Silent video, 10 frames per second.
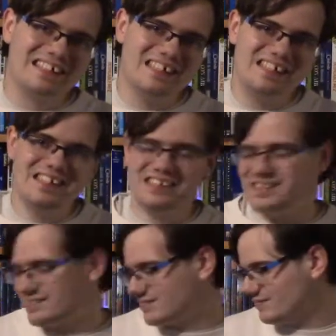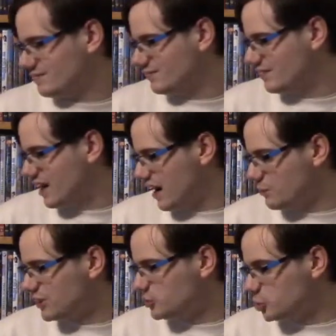I'm
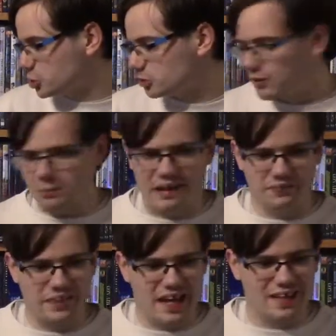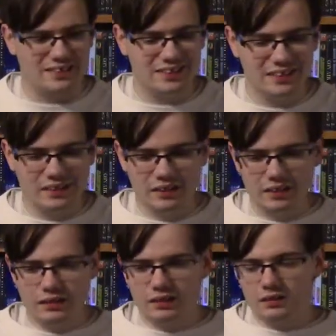unsure about that.
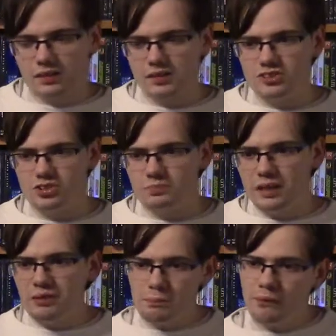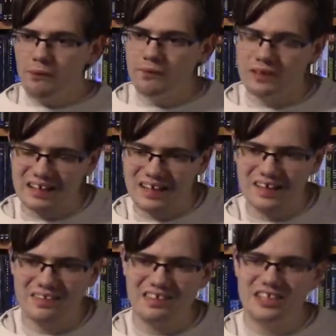Because people, like,
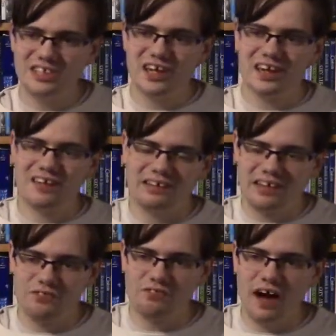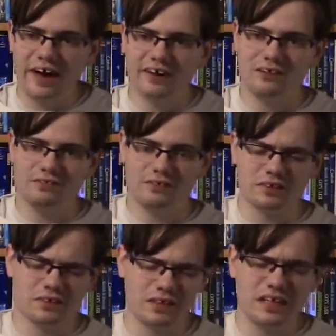if they check at like 5
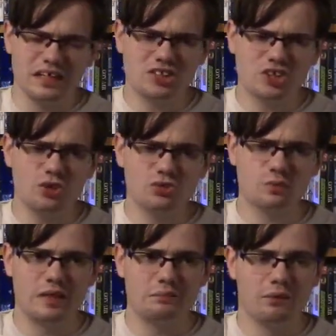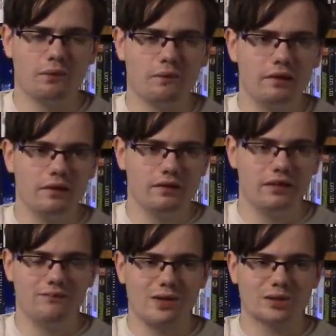of the East Coast people
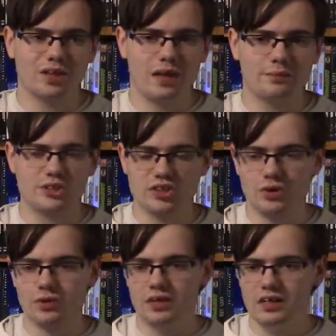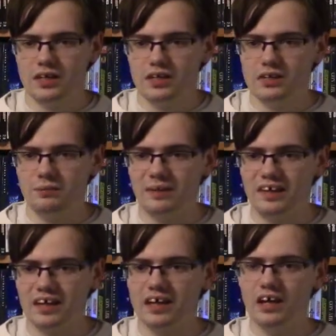that watch the episode, they'd be
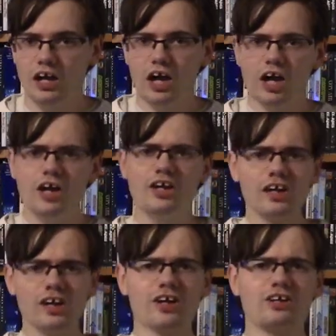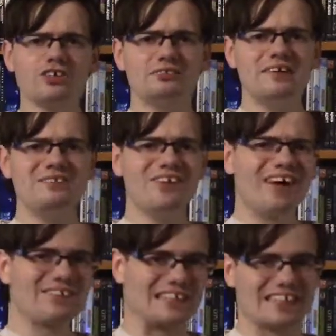like, hey, he got his review
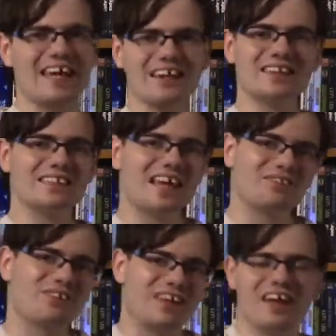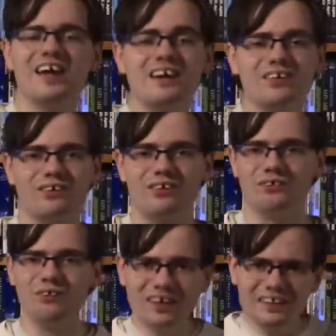out seconds after it aired.
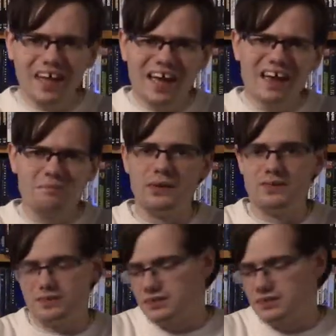What happened?